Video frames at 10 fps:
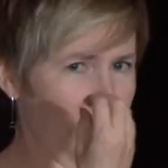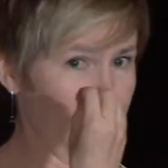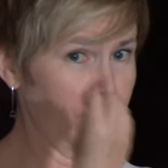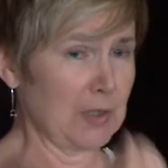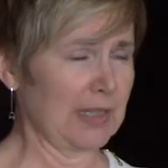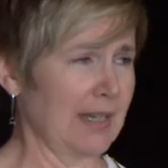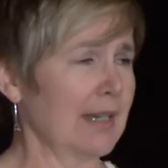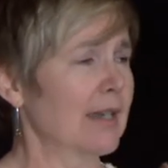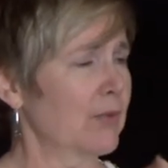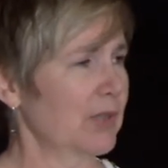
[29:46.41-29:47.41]

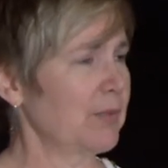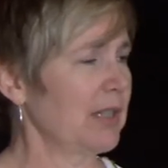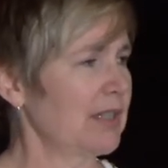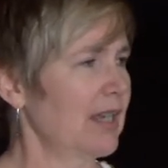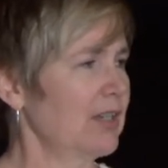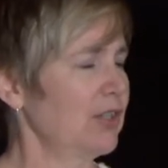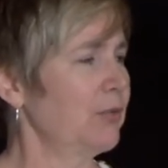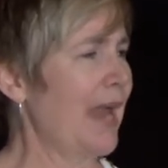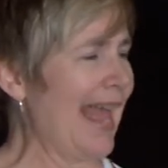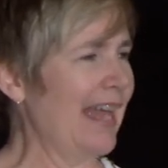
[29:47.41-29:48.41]
fully what's being said to
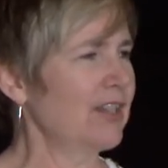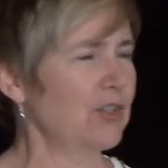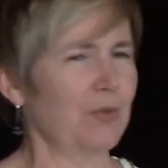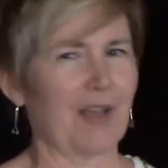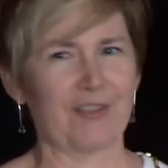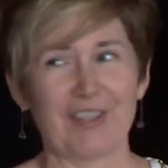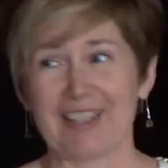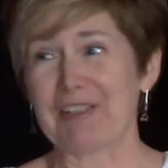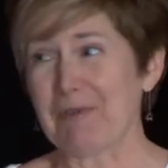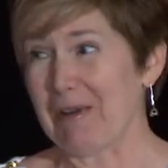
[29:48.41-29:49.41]
you and do other
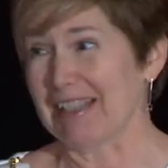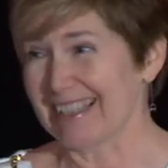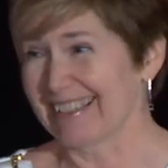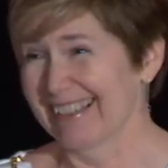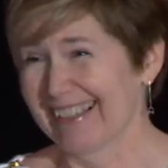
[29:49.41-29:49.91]
things at once.